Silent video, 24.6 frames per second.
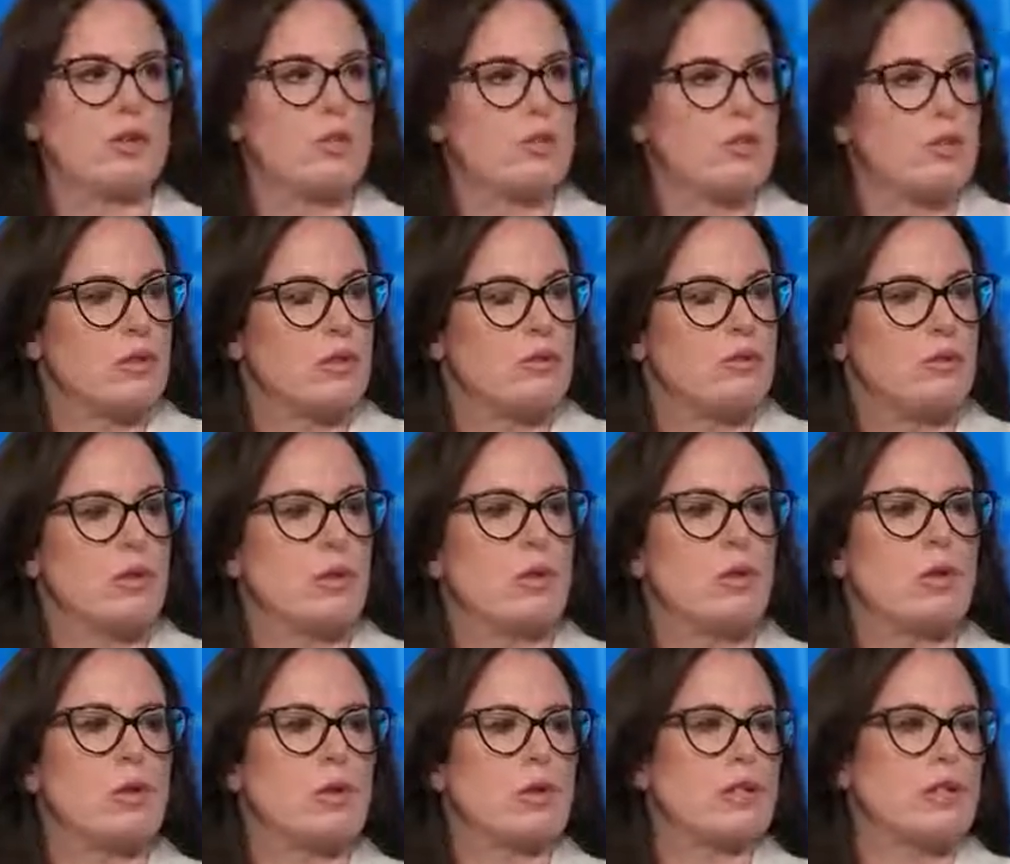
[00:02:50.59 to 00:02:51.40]
through the
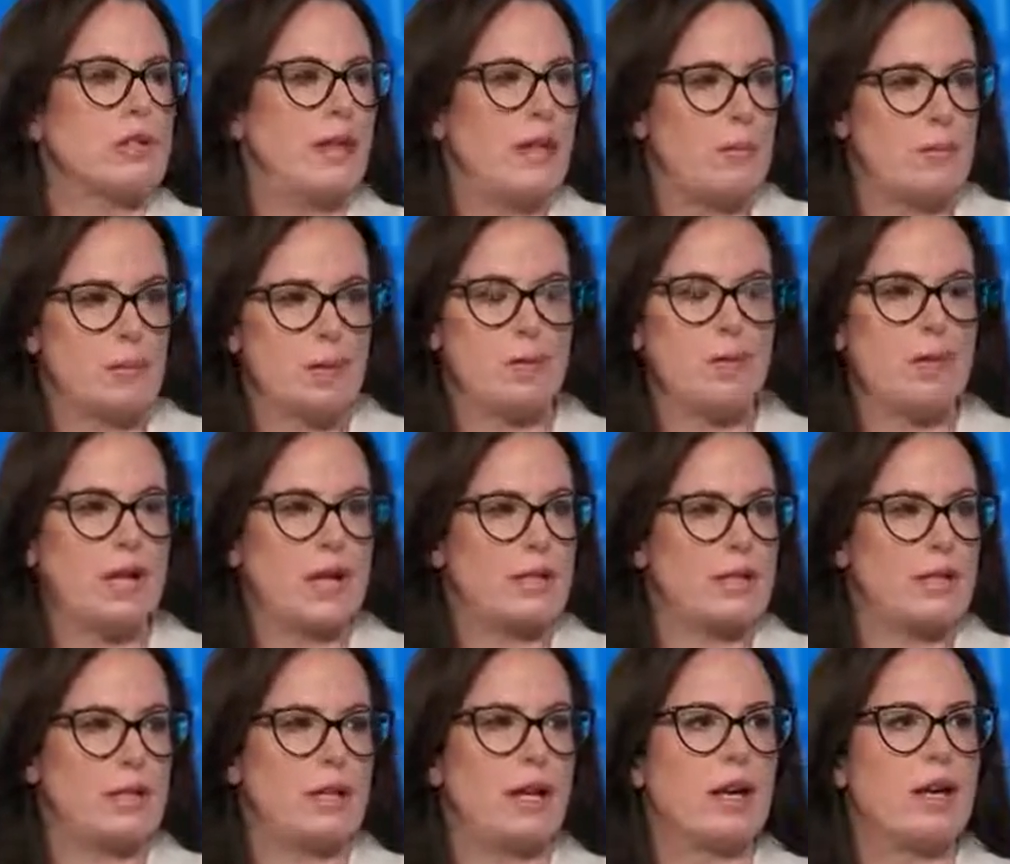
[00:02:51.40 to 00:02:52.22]
floor and tape them back
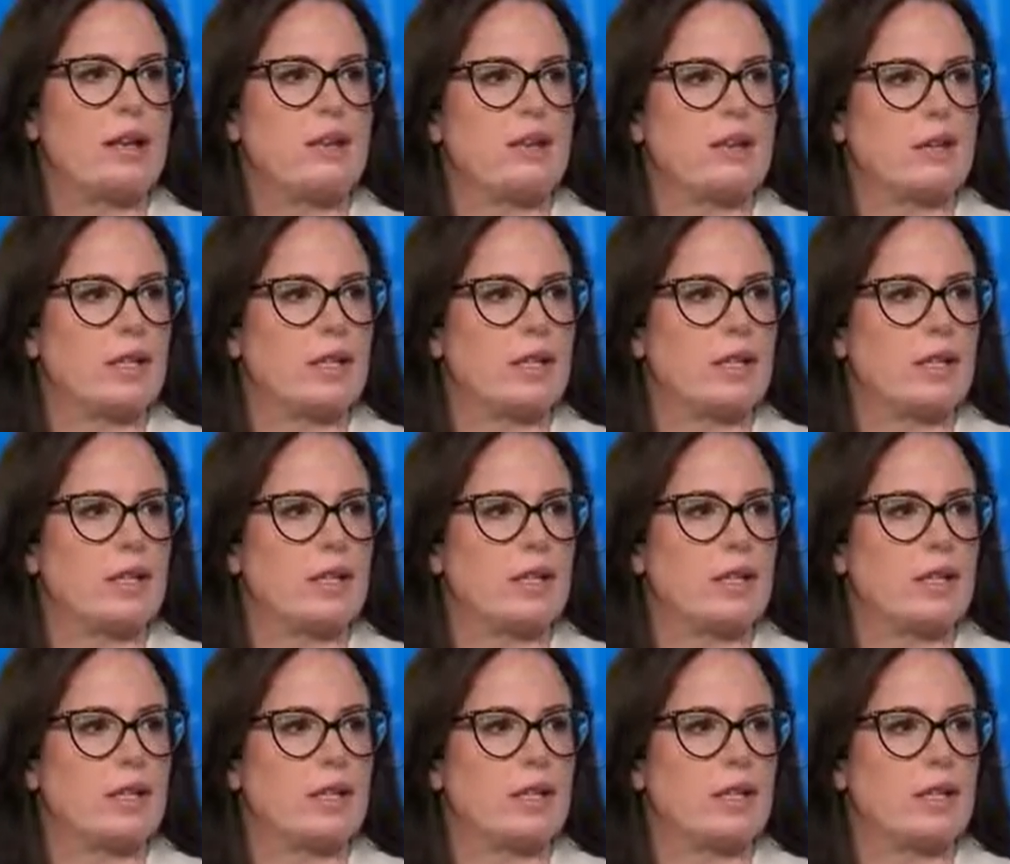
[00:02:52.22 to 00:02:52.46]
together